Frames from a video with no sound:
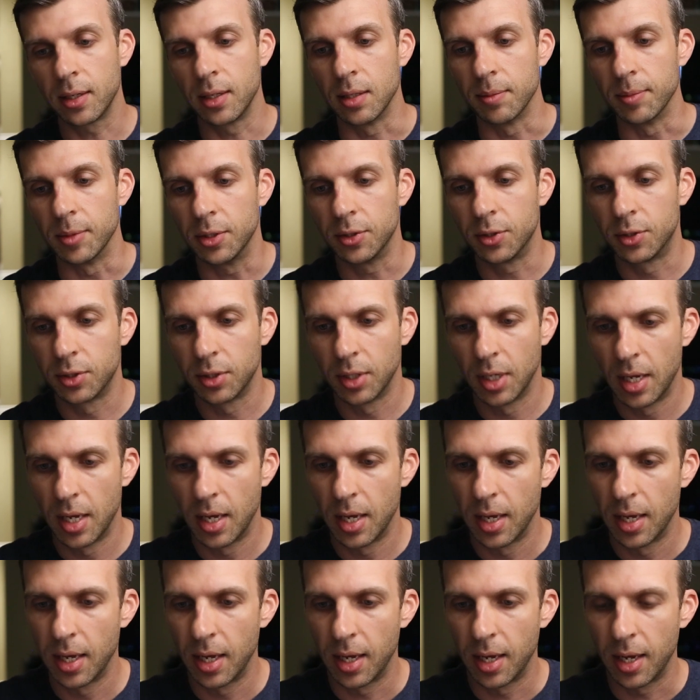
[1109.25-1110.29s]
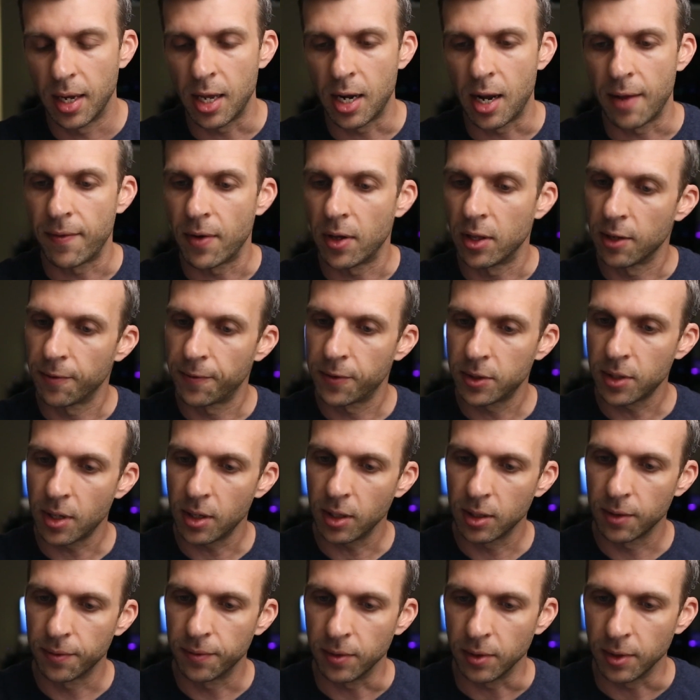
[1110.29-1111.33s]
image and I found the
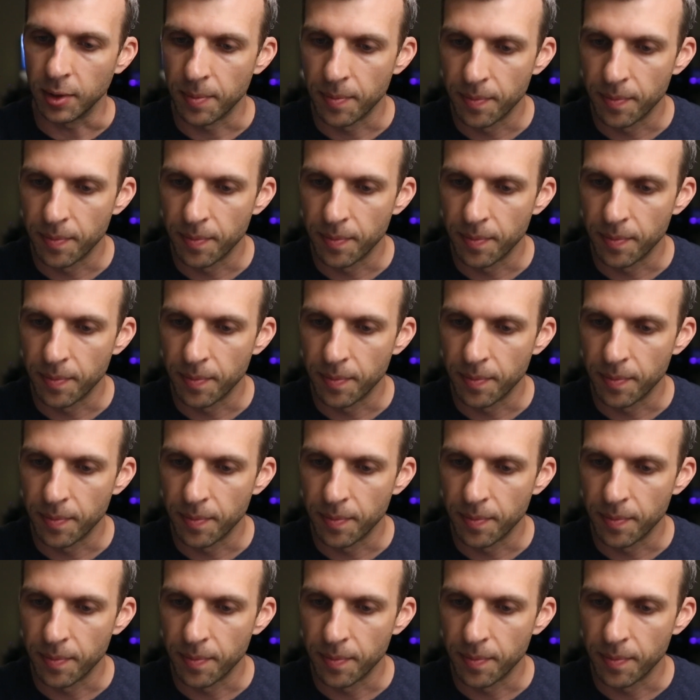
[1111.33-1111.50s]
photographer.